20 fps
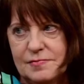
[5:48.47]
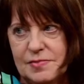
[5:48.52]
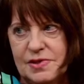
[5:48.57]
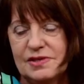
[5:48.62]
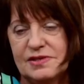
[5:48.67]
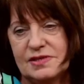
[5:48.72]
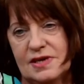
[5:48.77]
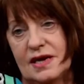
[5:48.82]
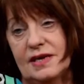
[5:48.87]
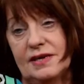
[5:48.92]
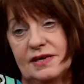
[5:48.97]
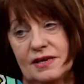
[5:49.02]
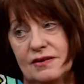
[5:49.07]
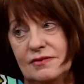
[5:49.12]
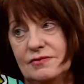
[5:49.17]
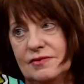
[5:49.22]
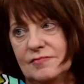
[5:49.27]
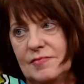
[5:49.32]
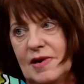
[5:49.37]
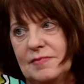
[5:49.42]
because I
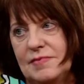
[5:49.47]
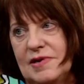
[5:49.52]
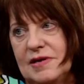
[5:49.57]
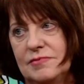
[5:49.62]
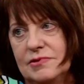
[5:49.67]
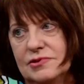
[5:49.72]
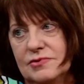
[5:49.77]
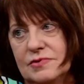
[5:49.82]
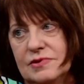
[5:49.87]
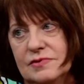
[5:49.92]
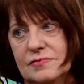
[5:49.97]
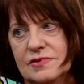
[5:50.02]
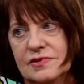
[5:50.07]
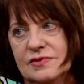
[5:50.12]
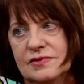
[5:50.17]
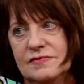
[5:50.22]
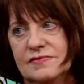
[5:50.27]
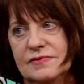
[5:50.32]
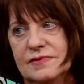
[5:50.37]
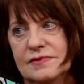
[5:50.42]
knew that my papers weren't
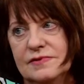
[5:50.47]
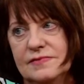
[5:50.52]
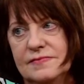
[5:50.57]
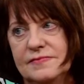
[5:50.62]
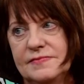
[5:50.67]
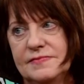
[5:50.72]
wonderful.